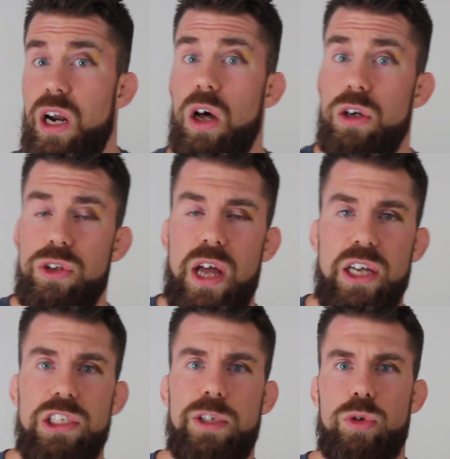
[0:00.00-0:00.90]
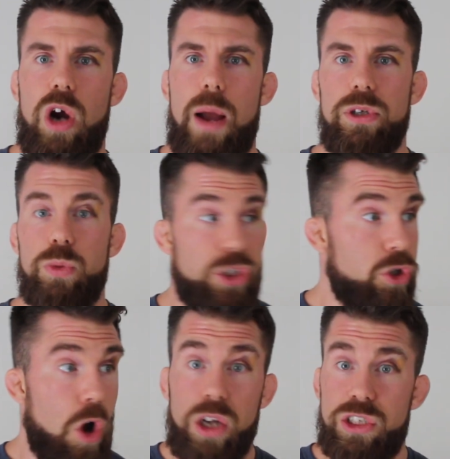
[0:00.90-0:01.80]
100,000 subscribers, which
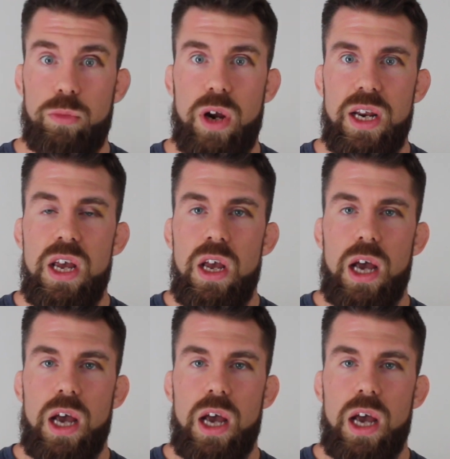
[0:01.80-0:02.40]
is awesome, right?